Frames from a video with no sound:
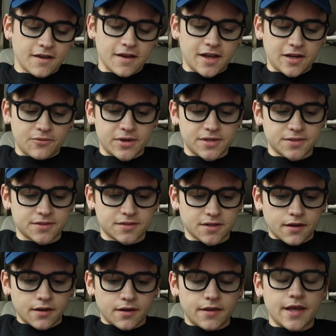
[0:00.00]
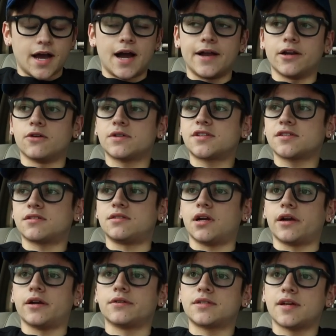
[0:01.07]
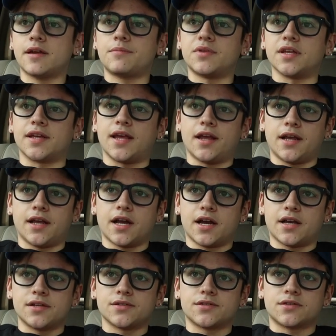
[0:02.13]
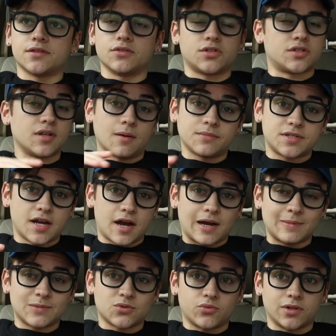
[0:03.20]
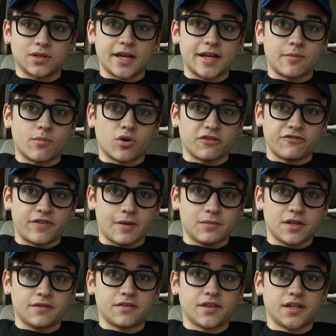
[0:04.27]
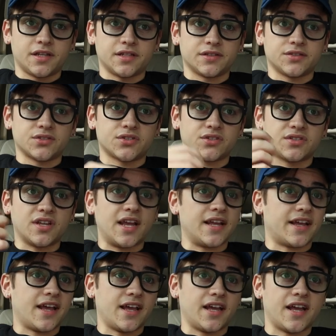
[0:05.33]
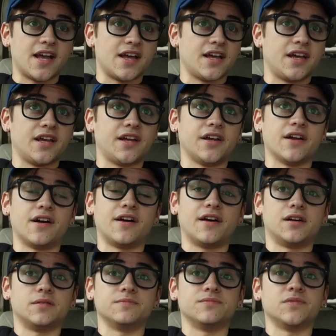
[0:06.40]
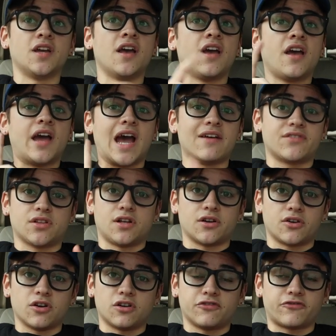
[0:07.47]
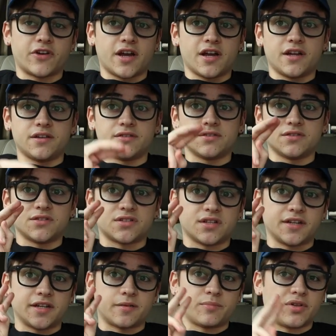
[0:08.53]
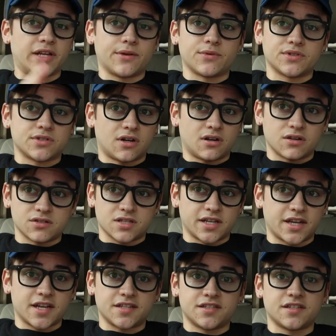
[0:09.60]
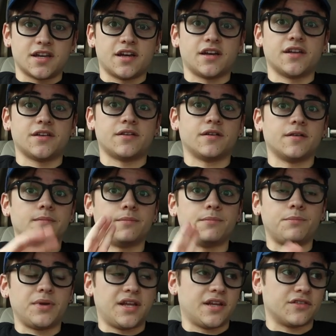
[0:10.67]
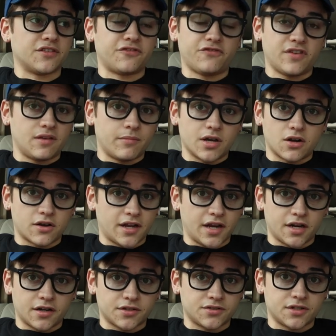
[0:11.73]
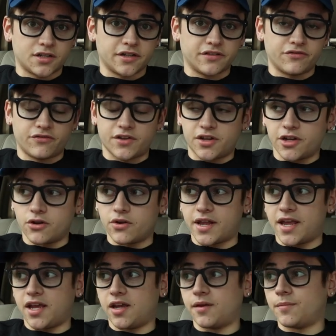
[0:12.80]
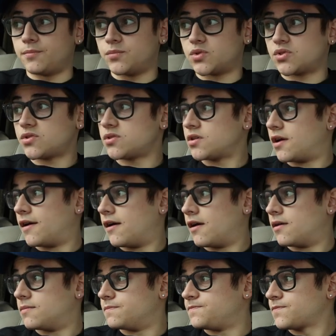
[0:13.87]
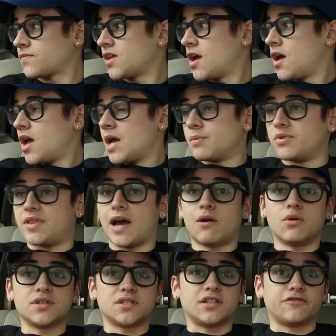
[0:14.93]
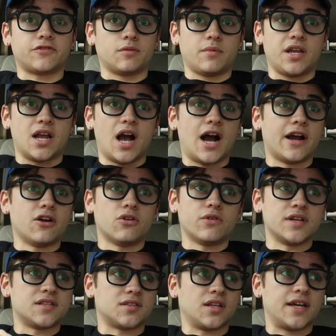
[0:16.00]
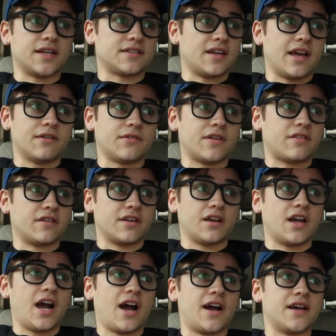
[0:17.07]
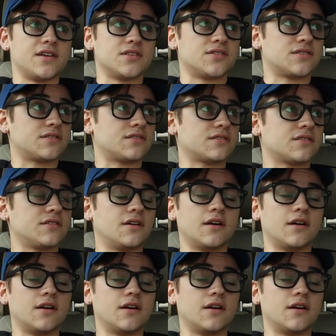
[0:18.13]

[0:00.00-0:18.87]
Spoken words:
Anyways. Yeah, I know it's a stereotype that gay guys sometimes will more feminine things, aka having a lot of girlfriends, playing with dolls, I said, being the female character in video games. But that wasn't it for me. I always liked everything guys.